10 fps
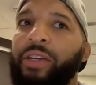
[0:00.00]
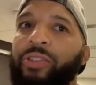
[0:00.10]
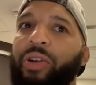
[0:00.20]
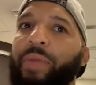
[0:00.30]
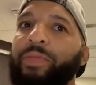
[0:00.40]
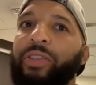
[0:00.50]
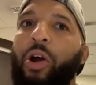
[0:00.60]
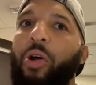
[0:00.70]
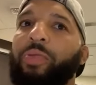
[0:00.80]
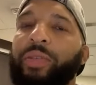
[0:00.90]
So I'm just
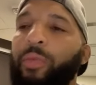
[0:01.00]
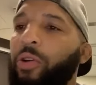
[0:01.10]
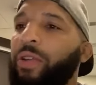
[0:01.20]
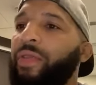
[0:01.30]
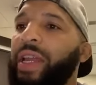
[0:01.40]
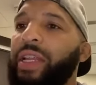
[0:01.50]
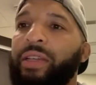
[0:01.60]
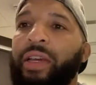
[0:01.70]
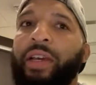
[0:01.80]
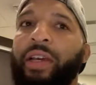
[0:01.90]
always
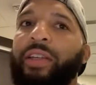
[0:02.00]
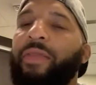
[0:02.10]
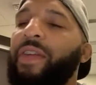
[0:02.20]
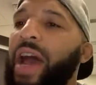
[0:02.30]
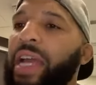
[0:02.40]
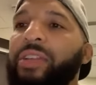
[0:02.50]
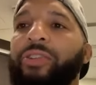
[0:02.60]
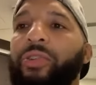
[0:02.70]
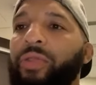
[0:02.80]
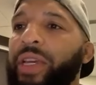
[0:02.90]
motivated to find
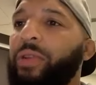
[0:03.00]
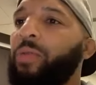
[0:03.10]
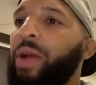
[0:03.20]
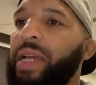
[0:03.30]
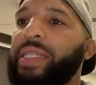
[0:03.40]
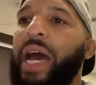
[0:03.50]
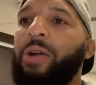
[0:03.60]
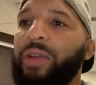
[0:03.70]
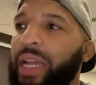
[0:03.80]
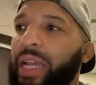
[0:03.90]
unique ways.
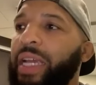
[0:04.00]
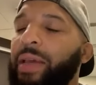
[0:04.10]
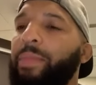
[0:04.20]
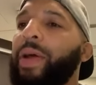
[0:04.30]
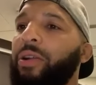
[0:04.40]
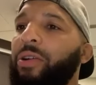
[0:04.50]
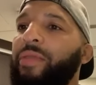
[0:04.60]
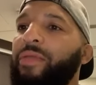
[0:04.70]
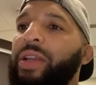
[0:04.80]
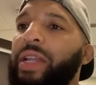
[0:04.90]
How can I get better
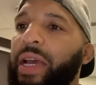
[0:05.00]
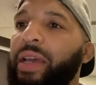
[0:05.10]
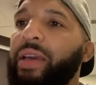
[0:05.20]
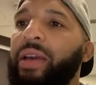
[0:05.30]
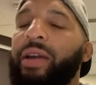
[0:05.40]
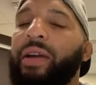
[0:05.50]
every day?